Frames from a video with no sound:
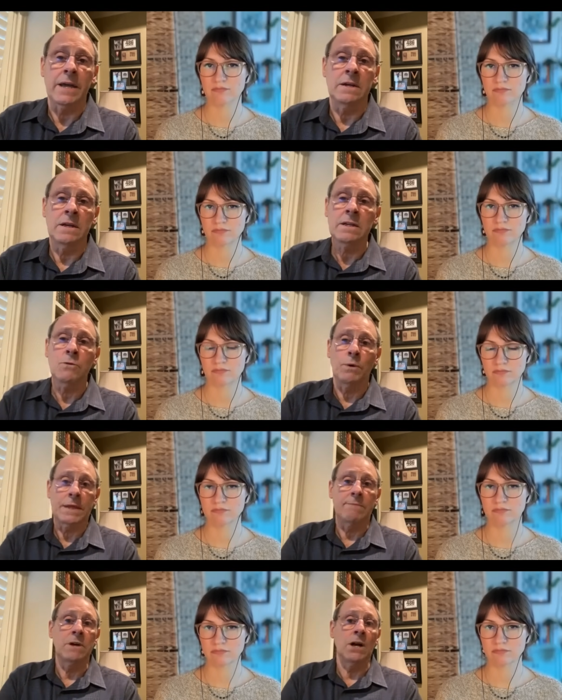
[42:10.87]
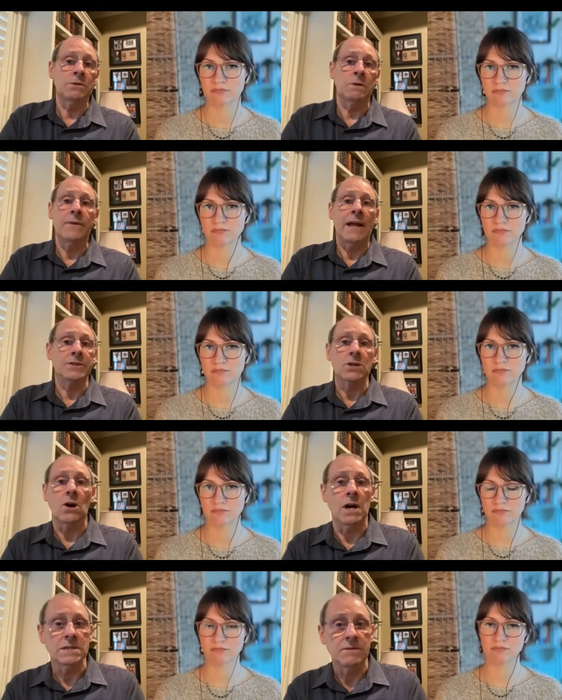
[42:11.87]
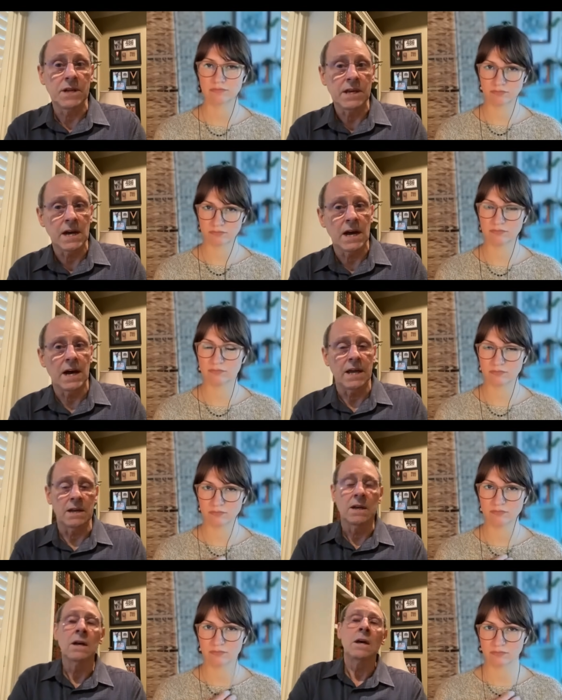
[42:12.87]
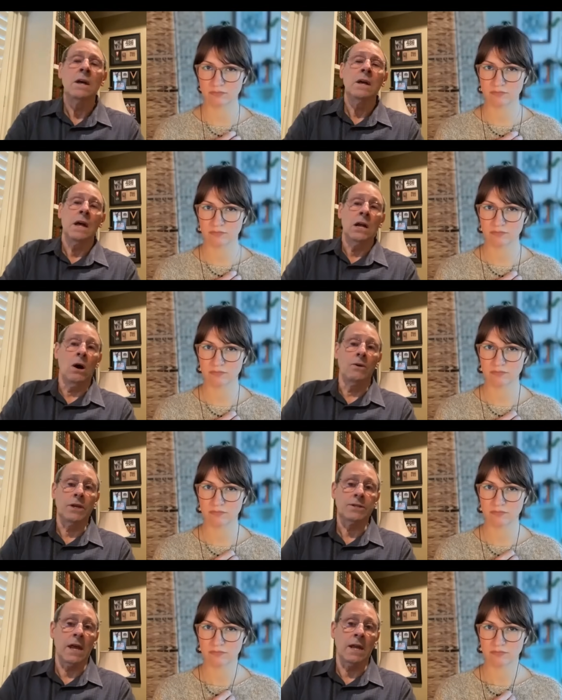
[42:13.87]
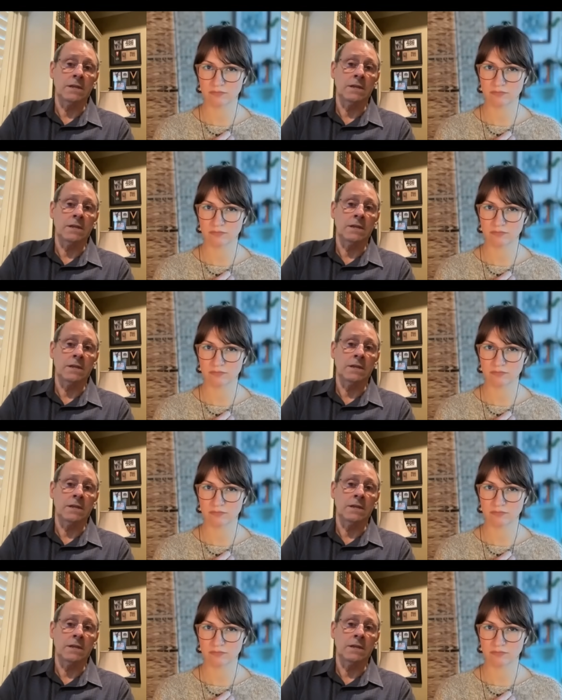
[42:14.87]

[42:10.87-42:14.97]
Speaker 1: and what they've done to advance the because mm-hmm. of DEI and, and all these things